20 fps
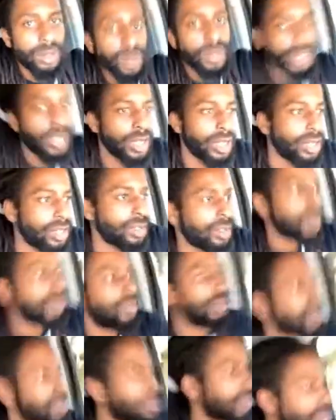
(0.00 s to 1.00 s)
Okay.
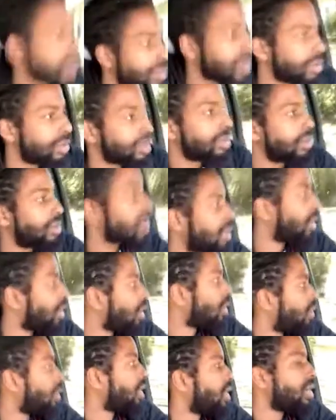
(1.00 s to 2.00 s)

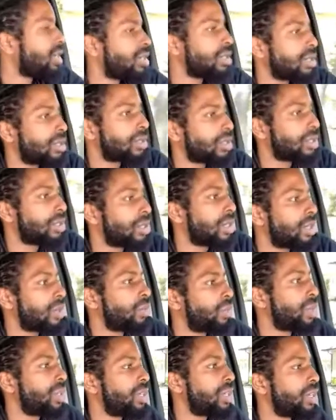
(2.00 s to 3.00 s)
All right.
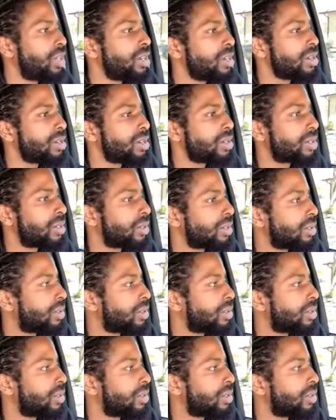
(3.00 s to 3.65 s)
And we here.